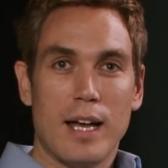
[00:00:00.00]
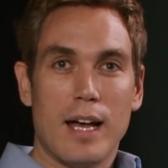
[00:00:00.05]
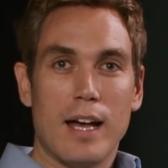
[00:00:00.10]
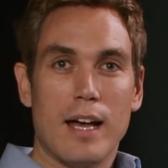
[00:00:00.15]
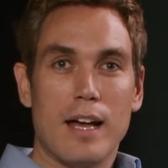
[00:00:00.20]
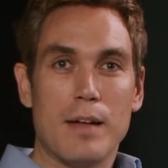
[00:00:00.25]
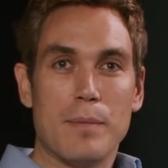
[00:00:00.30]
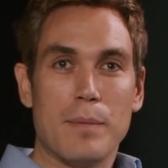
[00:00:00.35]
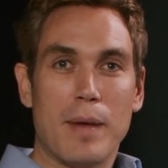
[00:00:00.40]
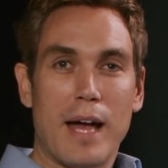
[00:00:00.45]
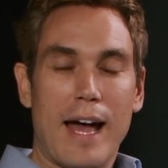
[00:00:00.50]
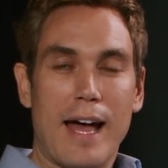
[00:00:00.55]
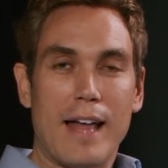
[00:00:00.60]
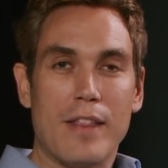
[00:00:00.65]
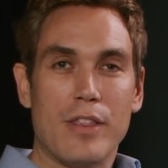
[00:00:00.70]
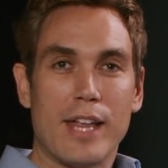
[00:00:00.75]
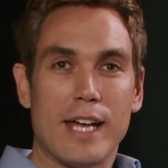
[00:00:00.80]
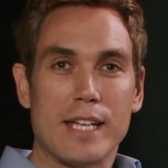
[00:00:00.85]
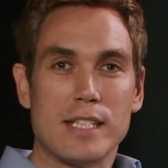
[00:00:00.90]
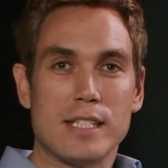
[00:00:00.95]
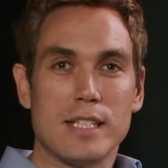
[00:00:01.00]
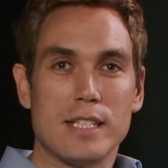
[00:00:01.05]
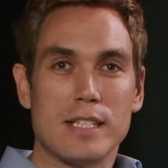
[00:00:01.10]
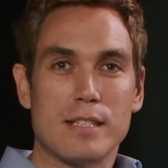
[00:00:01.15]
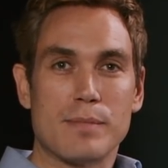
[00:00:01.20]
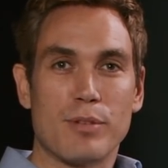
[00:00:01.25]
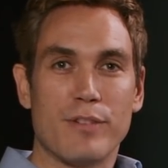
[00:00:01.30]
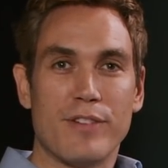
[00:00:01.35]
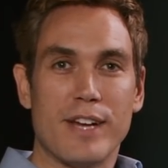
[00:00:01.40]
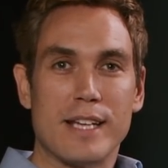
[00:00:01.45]
And that is
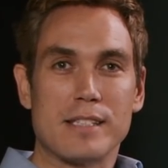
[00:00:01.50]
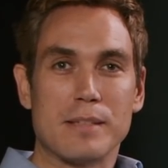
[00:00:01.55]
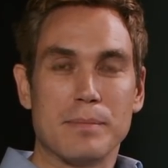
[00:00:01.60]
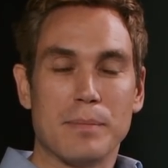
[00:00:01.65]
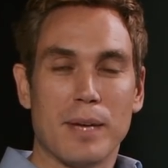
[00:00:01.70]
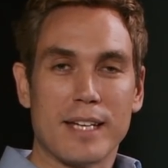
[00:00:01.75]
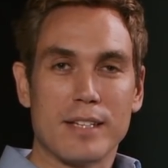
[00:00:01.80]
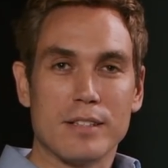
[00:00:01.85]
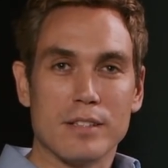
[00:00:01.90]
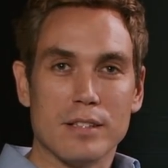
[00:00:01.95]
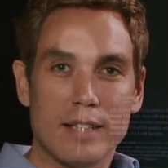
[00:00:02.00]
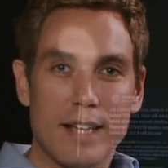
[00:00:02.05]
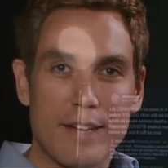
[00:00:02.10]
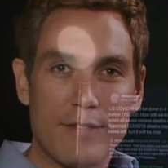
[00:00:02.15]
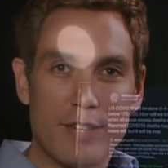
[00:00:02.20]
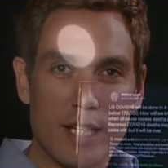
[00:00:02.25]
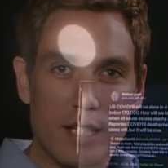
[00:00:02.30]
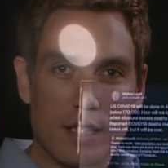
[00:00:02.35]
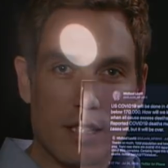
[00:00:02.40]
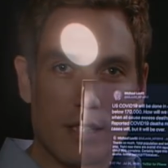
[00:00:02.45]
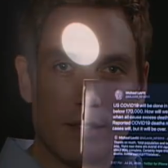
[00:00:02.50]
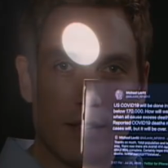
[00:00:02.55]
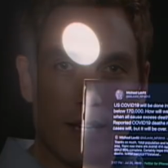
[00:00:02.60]
Professor Michael Levitt,